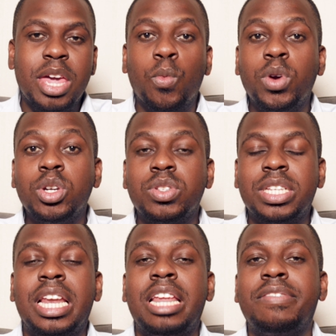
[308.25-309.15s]
a Windows
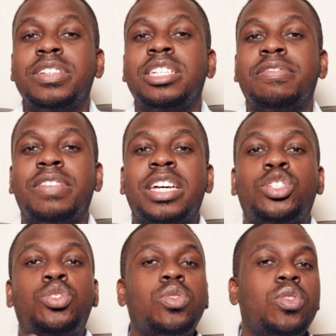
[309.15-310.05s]
eleven
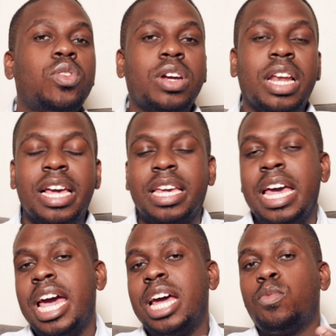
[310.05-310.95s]
device should look like
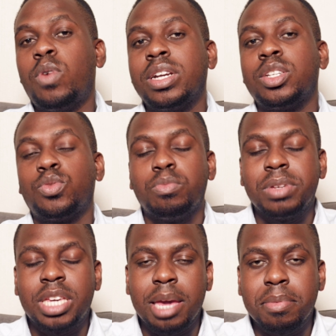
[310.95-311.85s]
and what it would
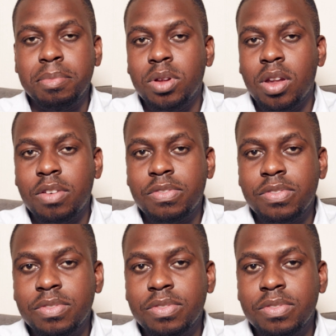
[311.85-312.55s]
be capable of.